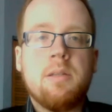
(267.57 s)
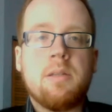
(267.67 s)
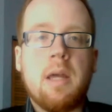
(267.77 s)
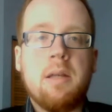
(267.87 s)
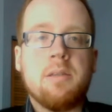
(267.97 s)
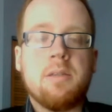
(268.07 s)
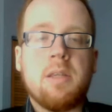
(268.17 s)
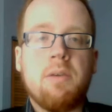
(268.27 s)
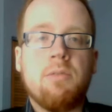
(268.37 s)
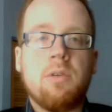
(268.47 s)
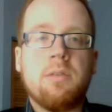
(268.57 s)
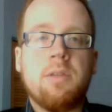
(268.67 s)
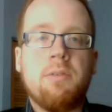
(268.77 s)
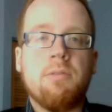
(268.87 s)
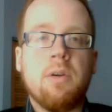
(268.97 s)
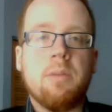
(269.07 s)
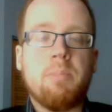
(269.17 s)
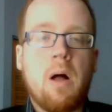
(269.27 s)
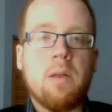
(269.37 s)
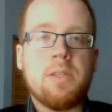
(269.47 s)
states several different
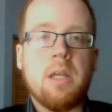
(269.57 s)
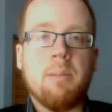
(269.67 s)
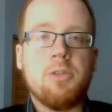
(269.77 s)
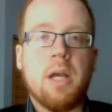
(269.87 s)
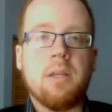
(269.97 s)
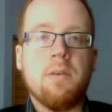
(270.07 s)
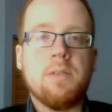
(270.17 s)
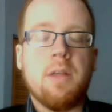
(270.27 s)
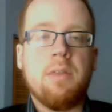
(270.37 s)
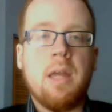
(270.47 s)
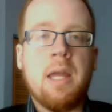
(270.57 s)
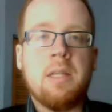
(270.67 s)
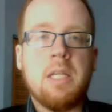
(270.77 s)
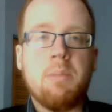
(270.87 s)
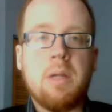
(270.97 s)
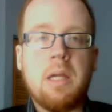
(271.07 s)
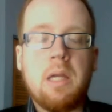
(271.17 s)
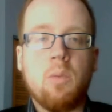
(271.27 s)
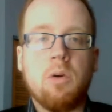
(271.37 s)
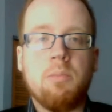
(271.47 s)
policy objectives that the
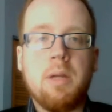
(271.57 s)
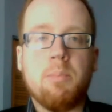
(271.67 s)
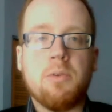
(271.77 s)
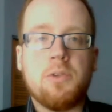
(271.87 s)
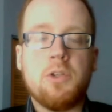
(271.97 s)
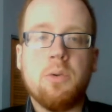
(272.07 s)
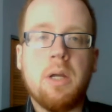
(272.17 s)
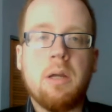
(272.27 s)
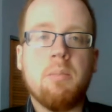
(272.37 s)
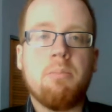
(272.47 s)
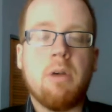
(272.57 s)
NDP will be pursuing,